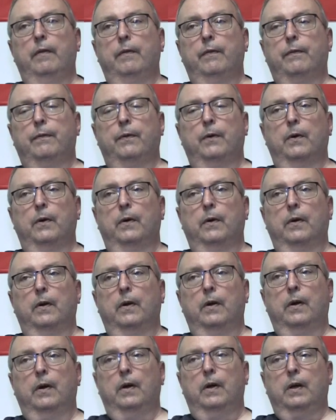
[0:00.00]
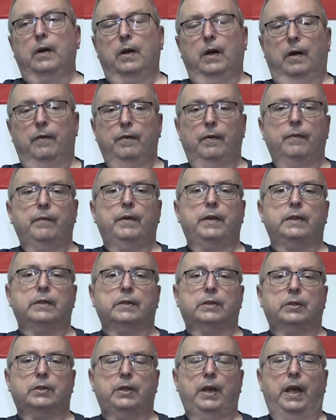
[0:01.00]
for a government
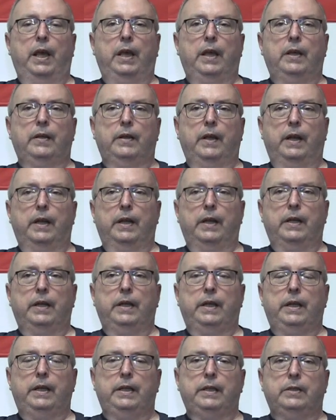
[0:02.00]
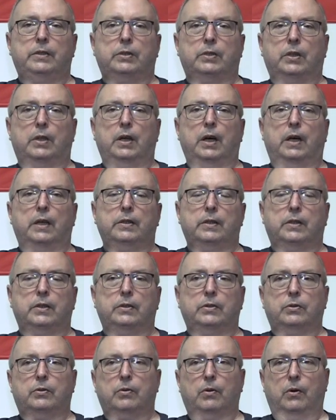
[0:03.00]
saying that it needs gun
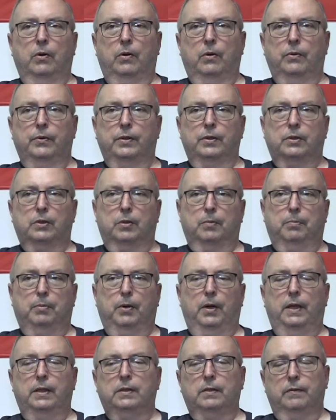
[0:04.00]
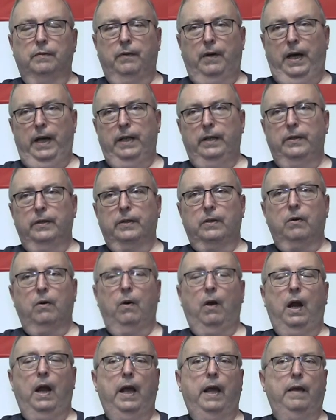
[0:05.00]
control to suppress violent
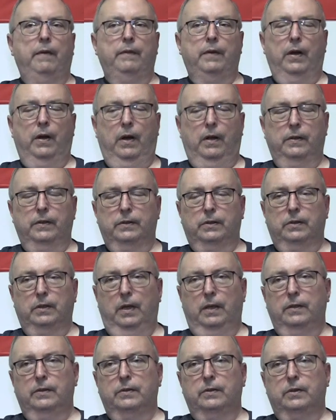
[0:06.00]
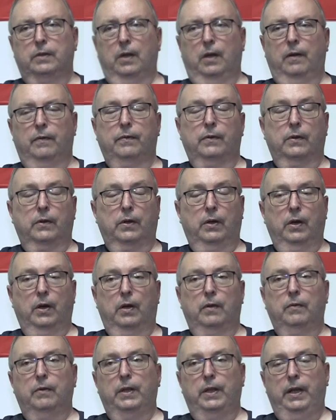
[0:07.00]
crime and all this other stuff or
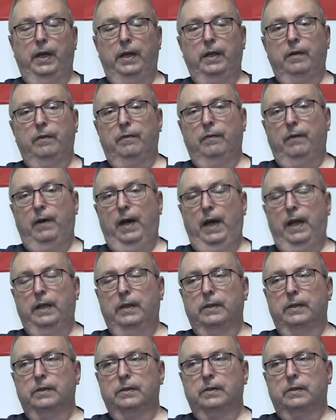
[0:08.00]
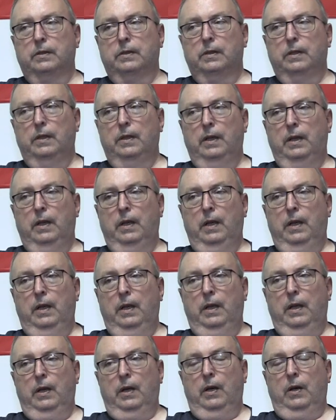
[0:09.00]
gun related violence,
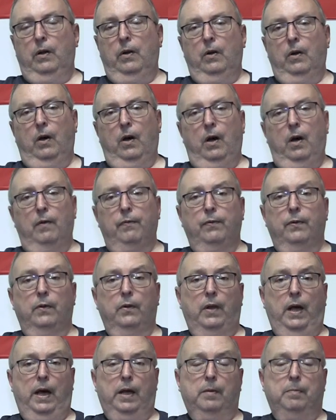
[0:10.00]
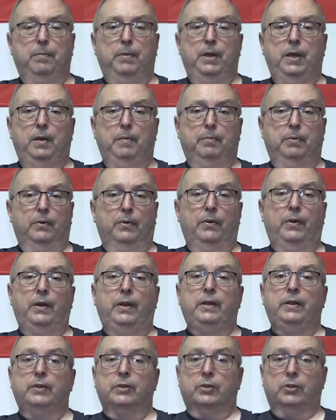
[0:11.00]
an awful lot of people
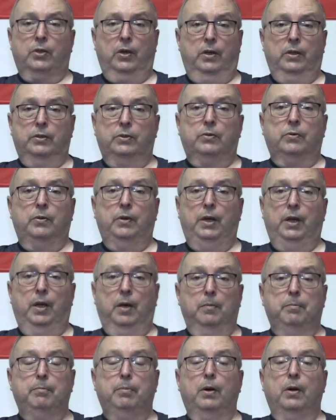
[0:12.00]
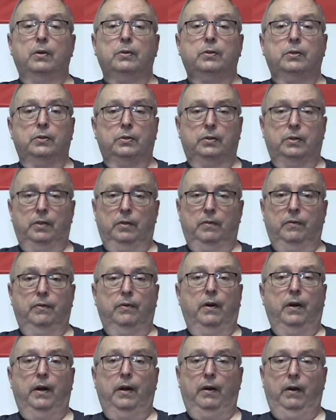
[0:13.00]
in this country are purchasing
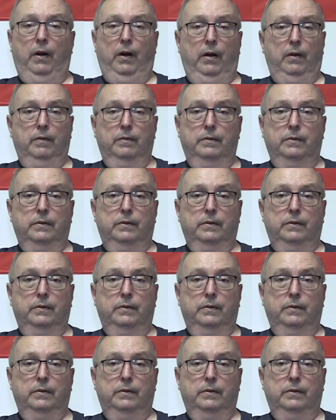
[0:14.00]
firearms.